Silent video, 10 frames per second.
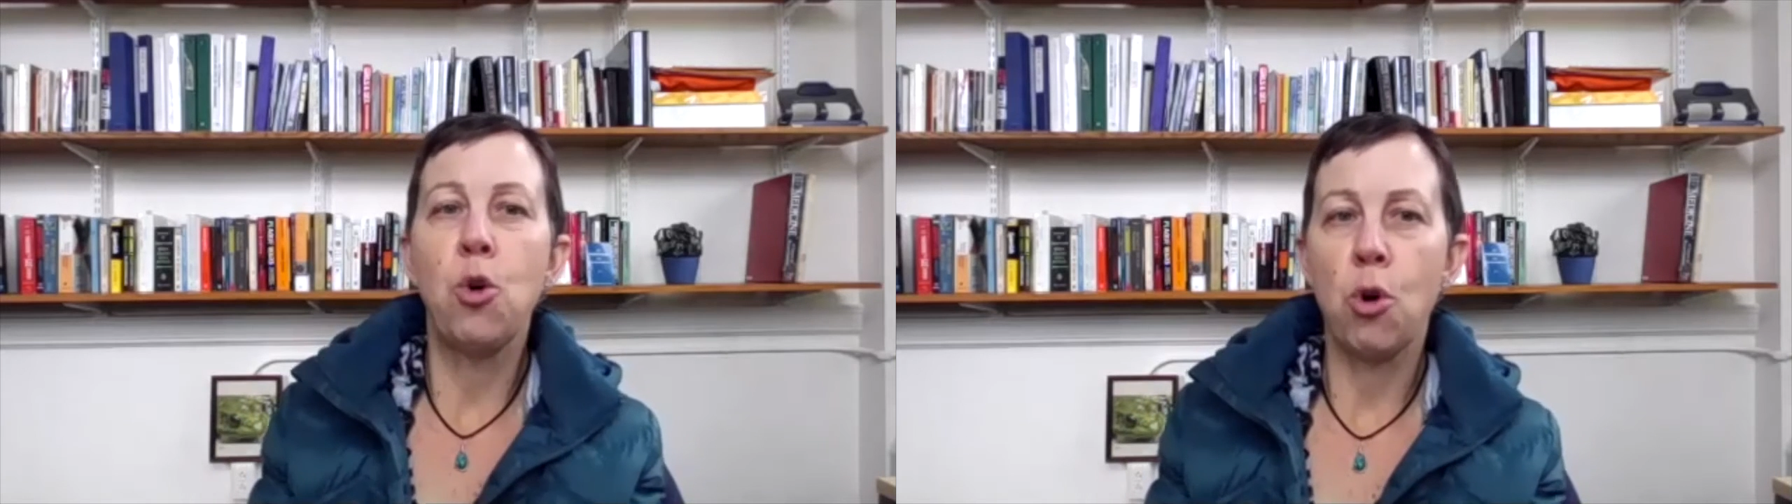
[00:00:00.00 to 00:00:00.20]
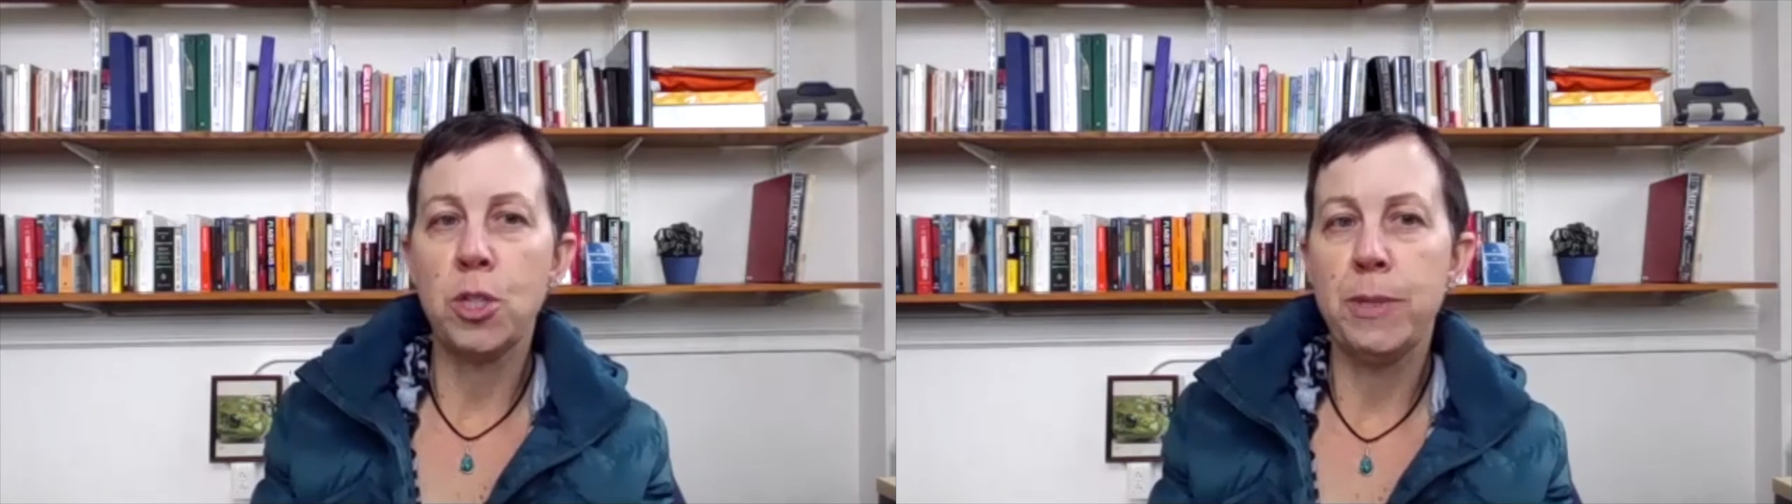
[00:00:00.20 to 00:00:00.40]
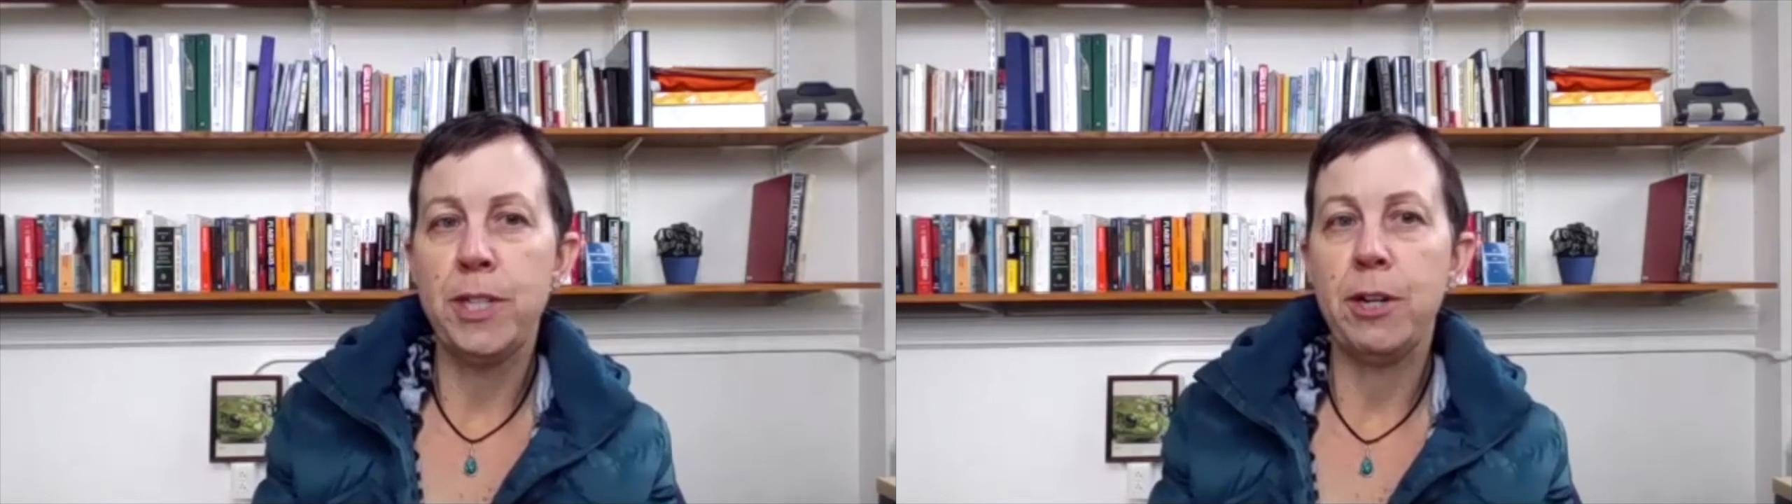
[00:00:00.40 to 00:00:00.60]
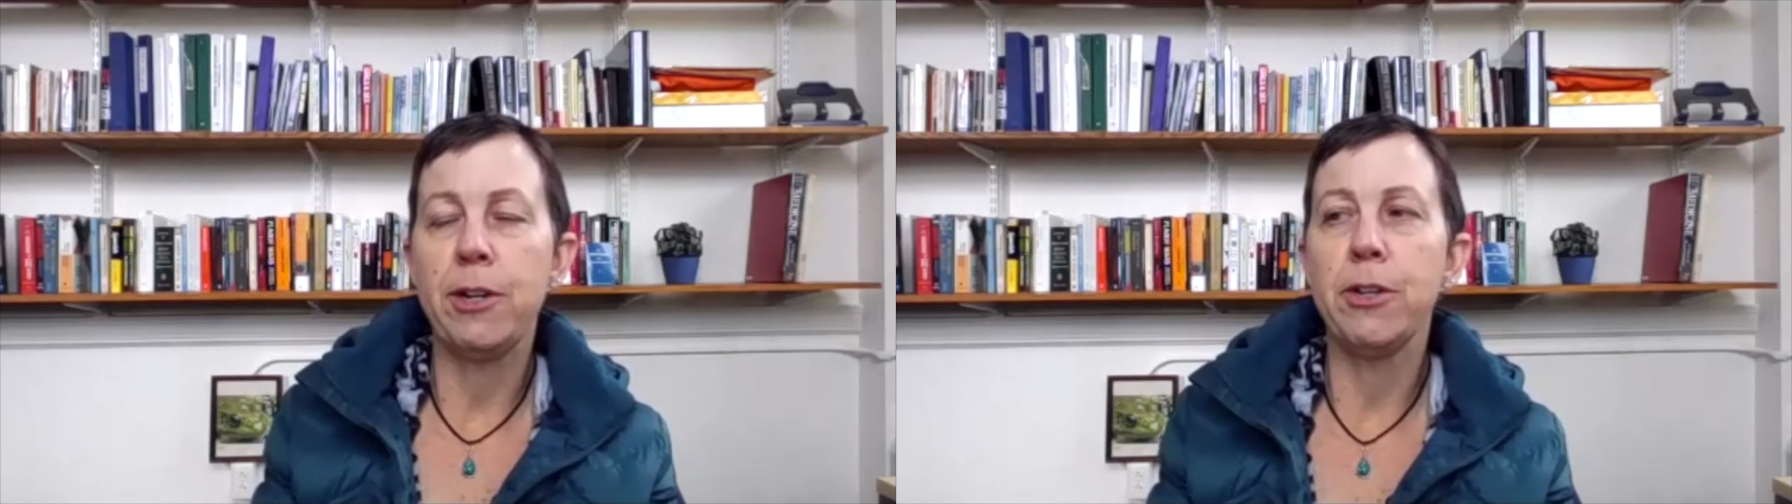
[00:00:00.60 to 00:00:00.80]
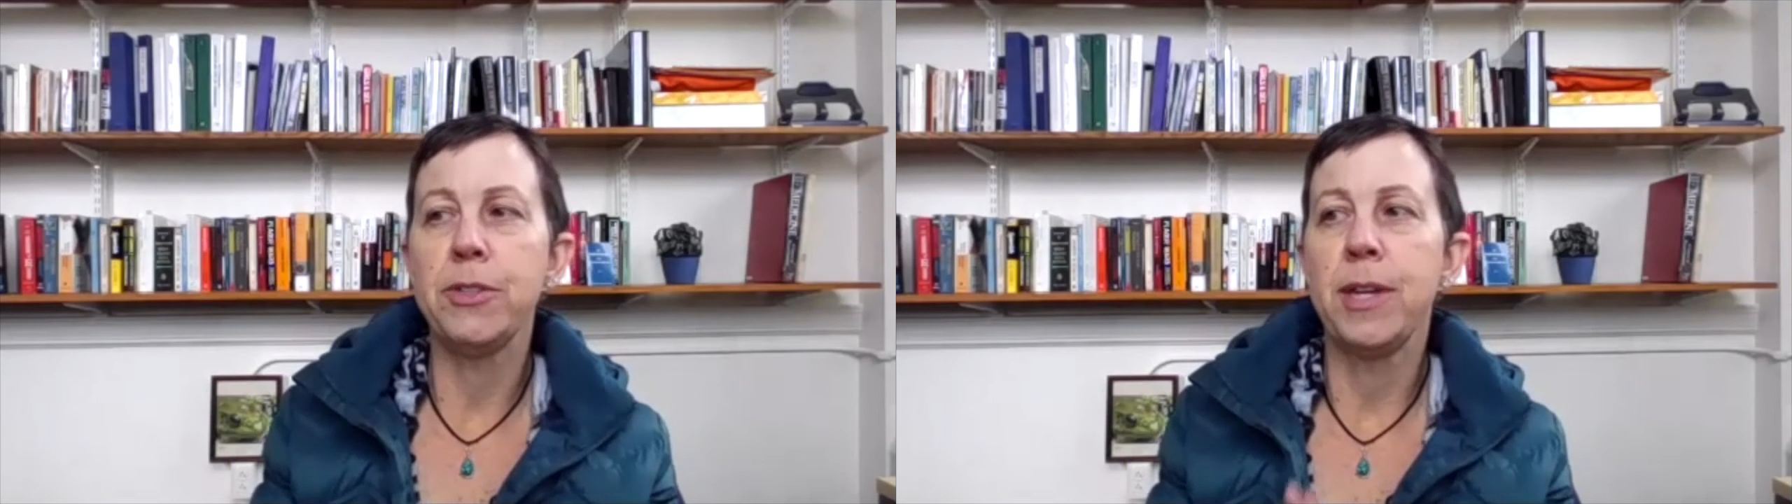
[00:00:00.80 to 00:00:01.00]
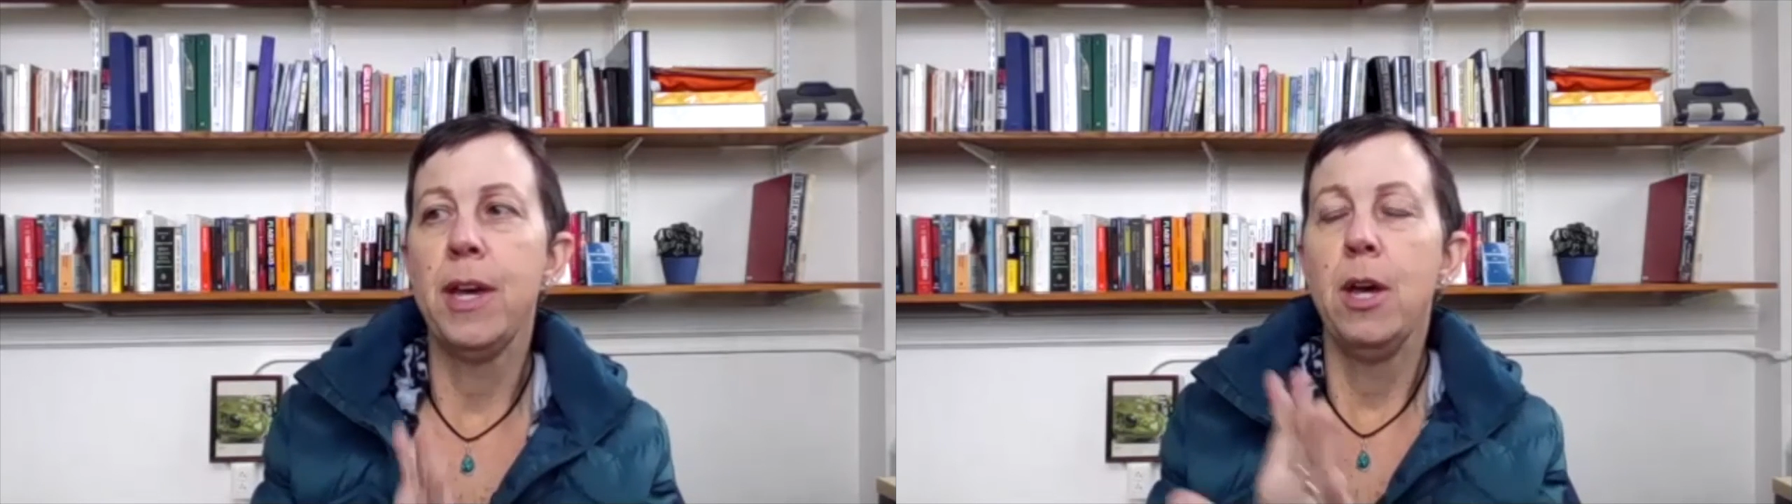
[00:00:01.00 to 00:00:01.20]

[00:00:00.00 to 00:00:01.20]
course materials,